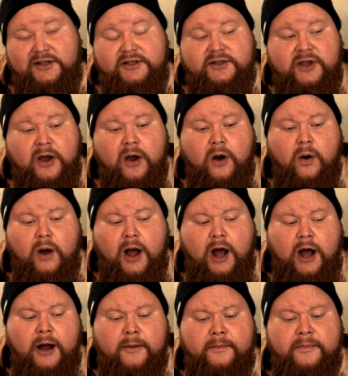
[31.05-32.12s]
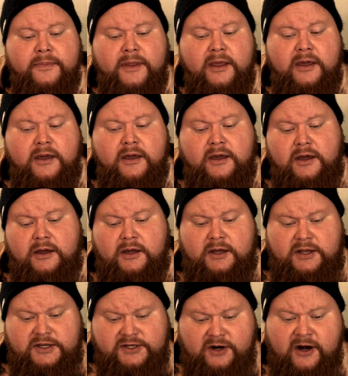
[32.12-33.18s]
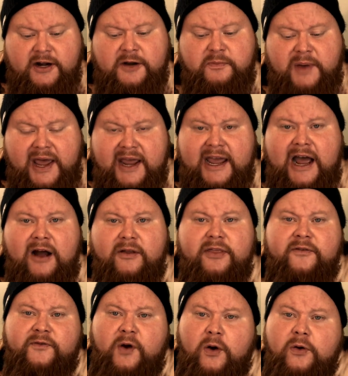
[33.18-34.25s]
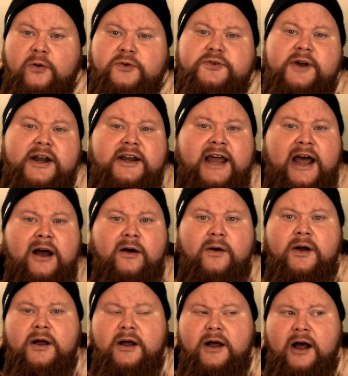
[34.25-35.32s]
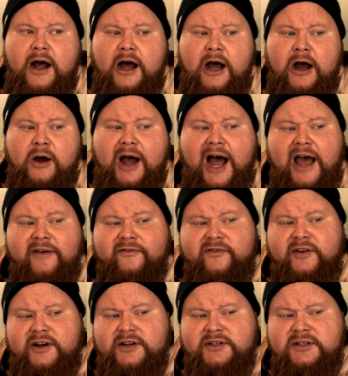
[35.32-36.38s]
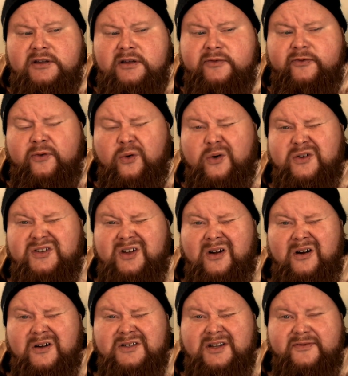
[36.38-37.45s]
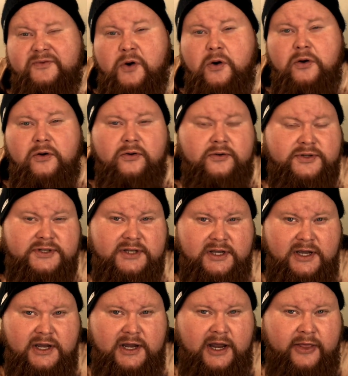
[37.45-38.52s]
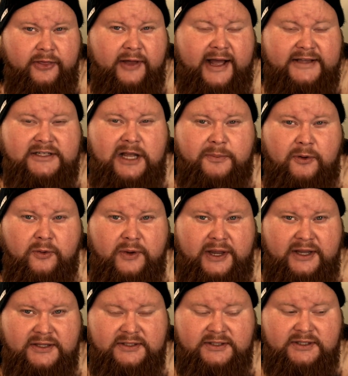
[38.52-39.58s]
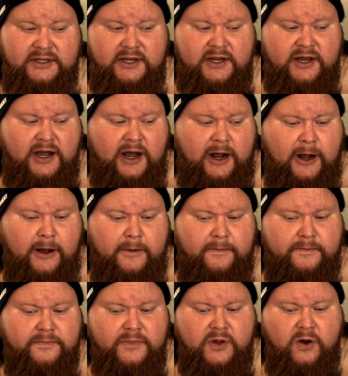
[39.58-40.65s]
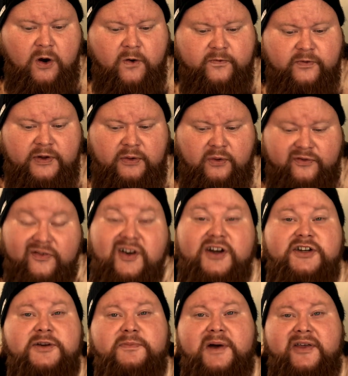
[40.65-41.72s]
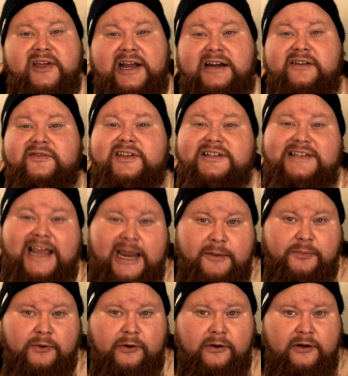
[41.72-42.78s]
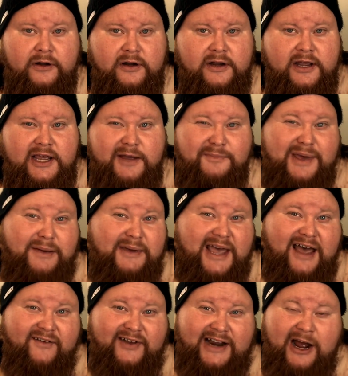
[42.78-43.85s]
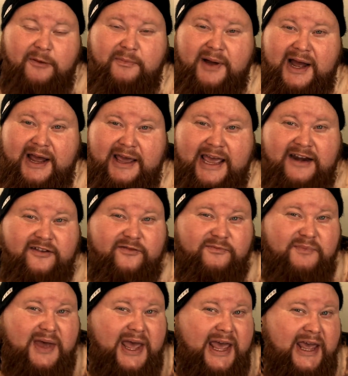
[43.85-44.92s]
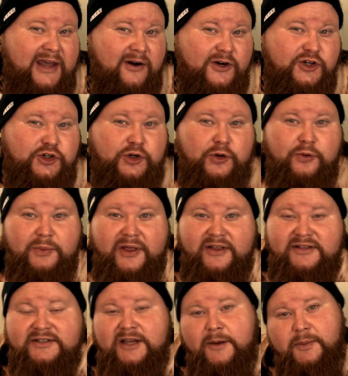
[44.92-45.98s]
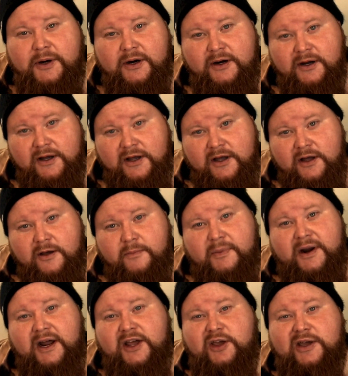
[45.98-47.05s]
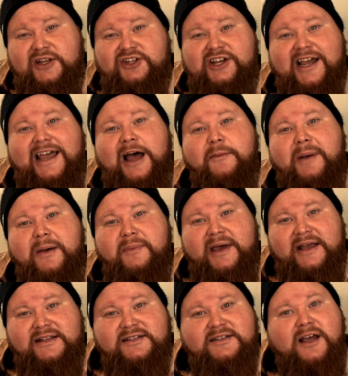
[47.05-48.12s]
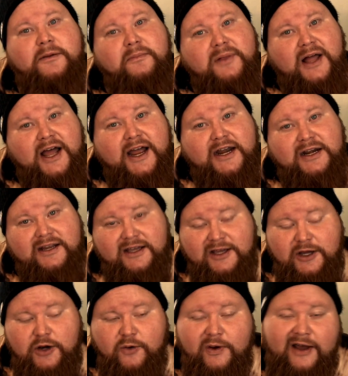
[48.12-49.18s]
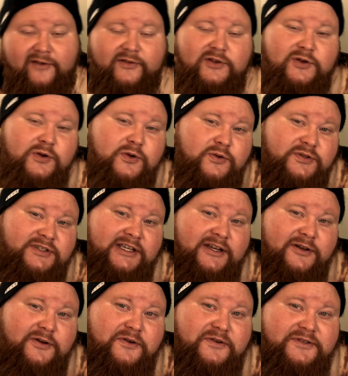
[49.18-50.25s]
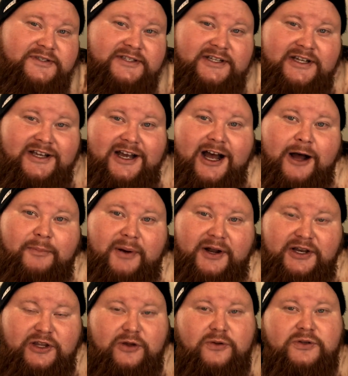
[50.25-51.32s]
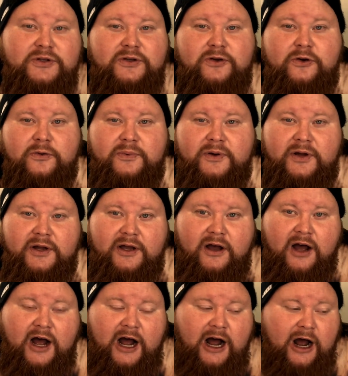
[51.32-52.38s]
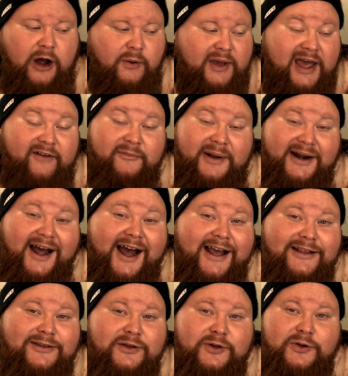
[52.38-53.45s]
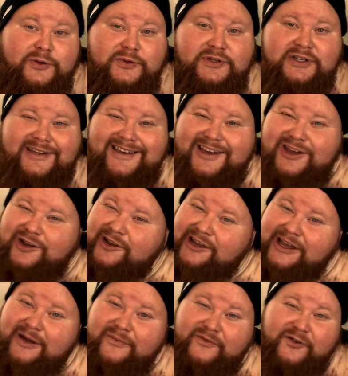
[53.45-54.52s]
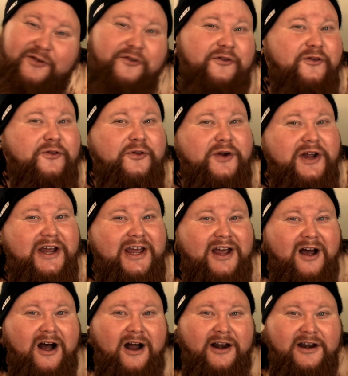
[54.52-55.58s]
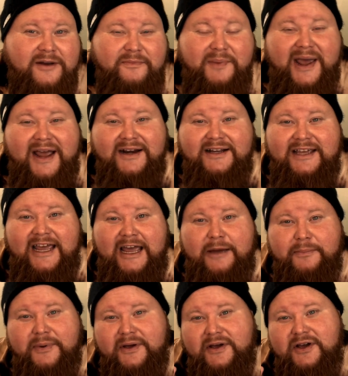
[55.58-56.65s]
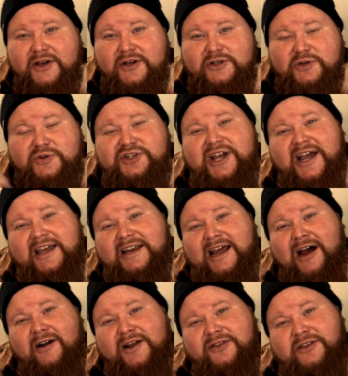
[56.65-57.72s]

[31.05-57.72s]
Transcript: So, um, starting to bang out the vocals right now. Uh, I've finished four songs on vocals in the last couple weeks. Um, hopefully we'll finish it by the end of this April, maybe have it out by end of May or June, by the summer. But uh, you can check out my band Sunblind. We have two singles up on YouTube. Uh, we have them on iTunes. You can get them for free on Bandcamp. So check it out.